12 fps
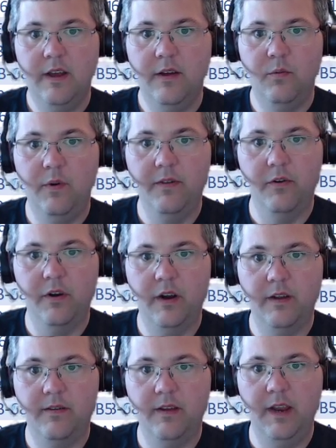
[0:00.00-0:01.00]
whether or
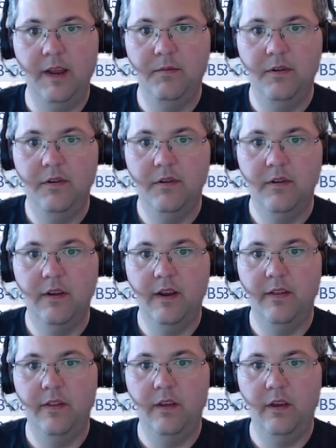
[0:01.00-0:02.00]
not it's enabled,
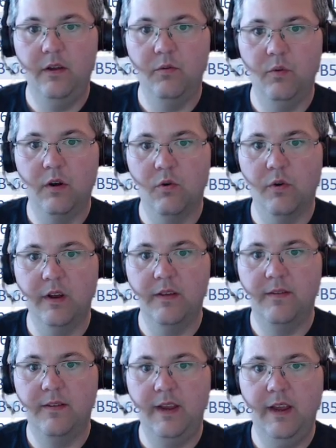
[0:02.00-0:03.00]
and the recording
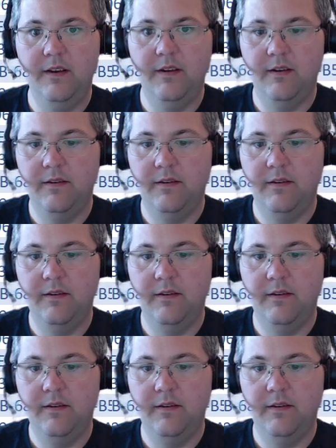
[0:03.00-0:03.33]
state.